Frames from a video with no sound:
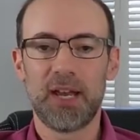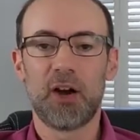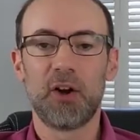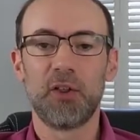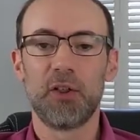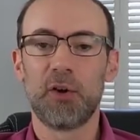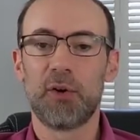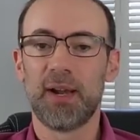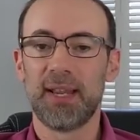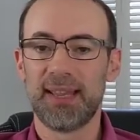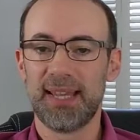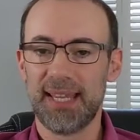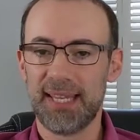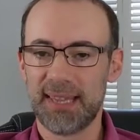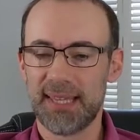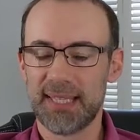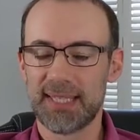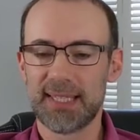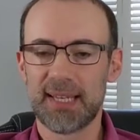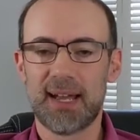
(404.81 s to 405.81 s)
although I like
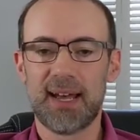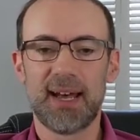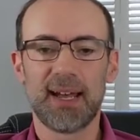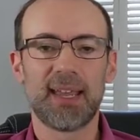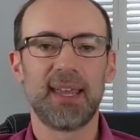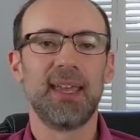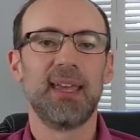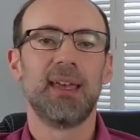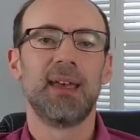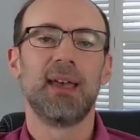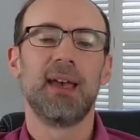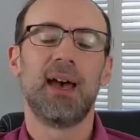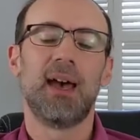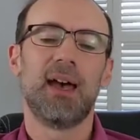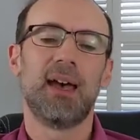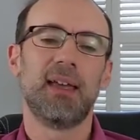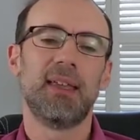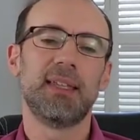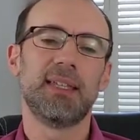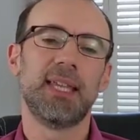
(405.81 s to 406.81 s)
the stock.
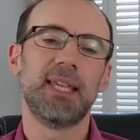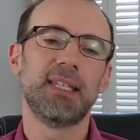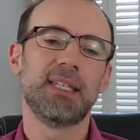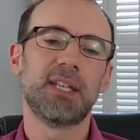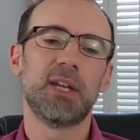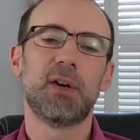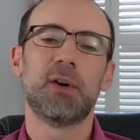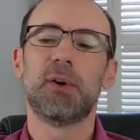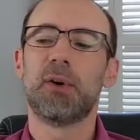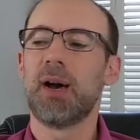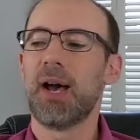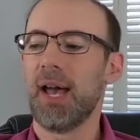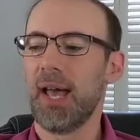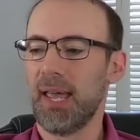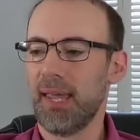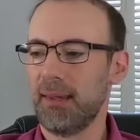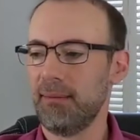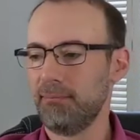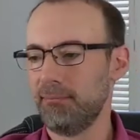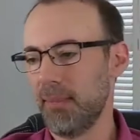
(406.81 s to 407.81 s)
And so
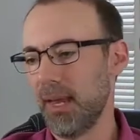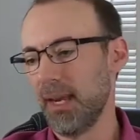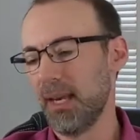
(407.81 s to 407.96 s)
I